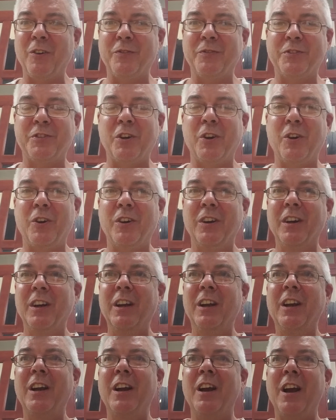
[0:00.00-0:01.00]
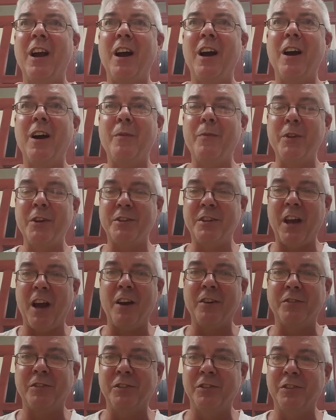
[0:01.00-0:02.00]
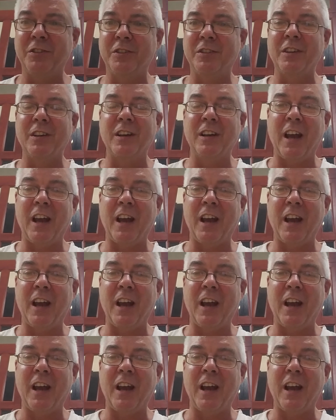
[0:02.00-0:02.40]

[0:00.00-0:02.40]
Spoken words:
so this house is